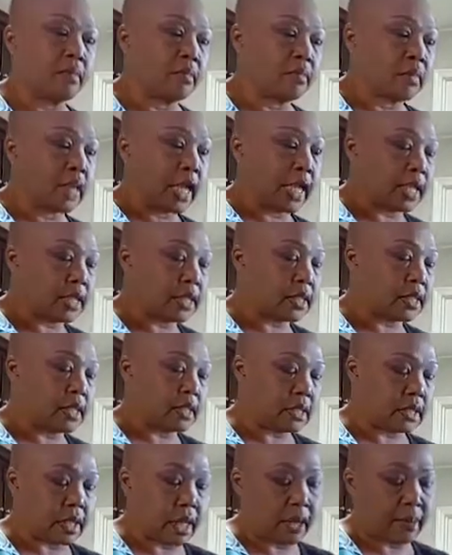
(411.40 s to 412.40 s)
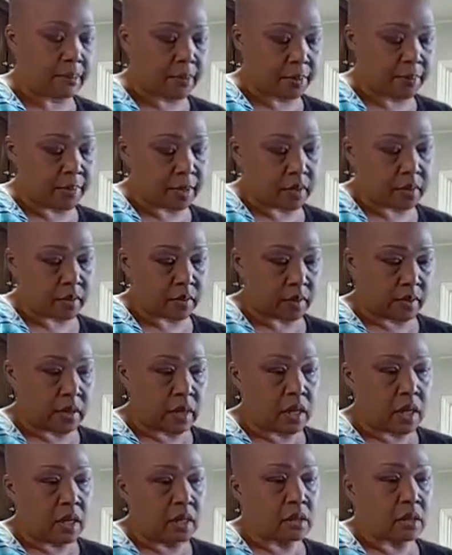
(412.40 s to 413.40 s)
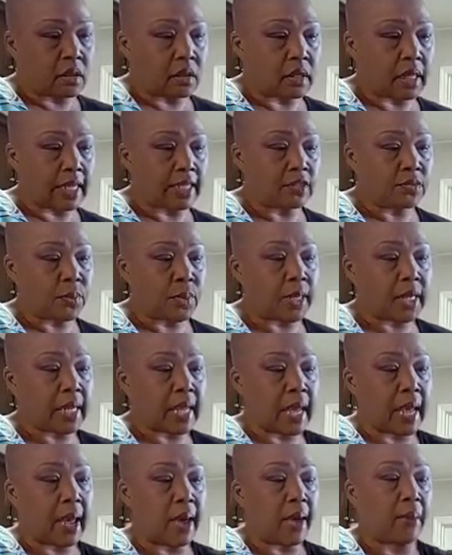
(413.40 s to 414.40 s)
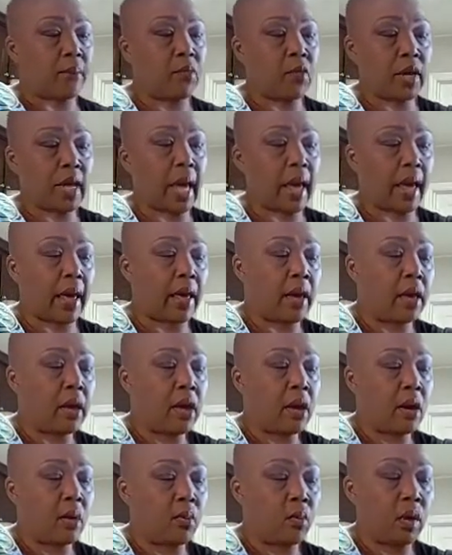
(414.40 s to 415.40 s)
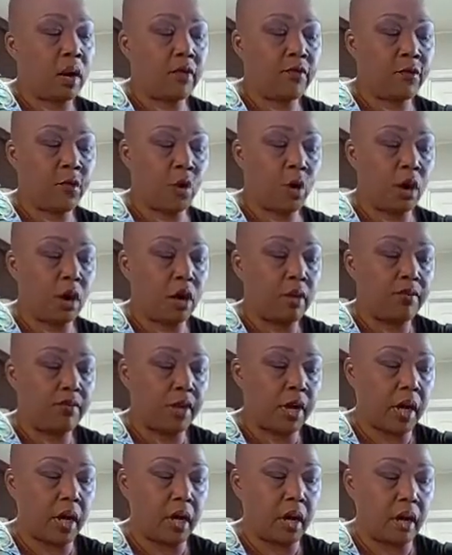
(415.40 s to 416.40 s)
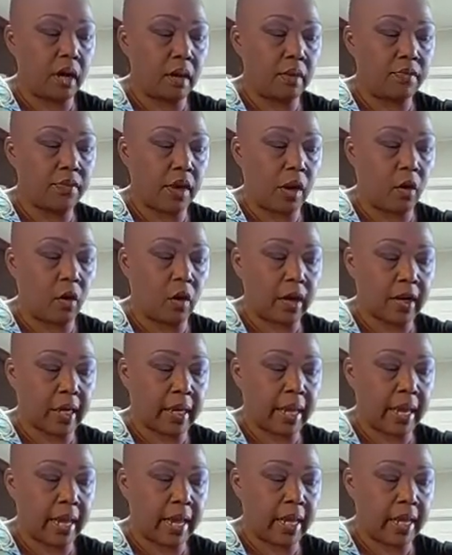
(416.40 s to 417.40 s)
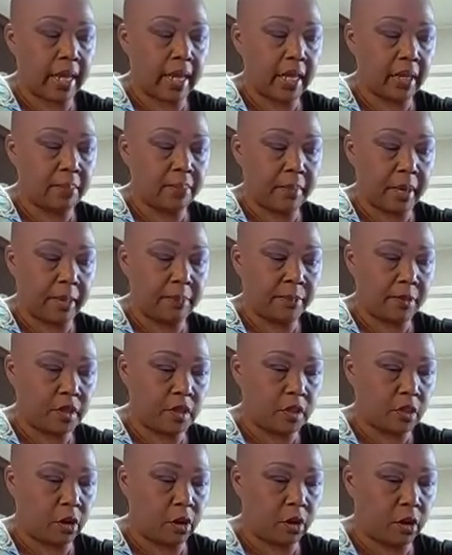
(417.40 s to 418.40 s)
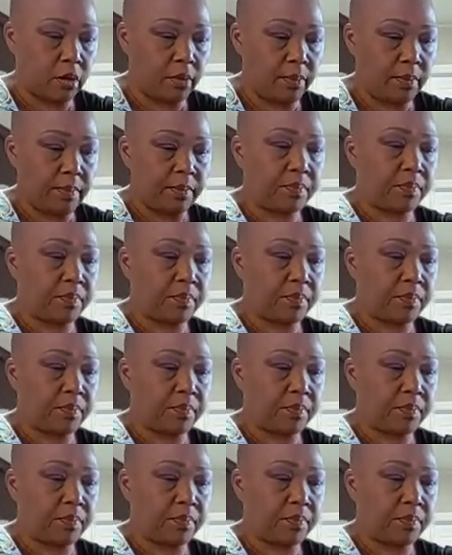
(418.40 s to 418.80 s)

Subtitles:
this almond milk. So let's recap. We got 1/4 of organic maple syrup.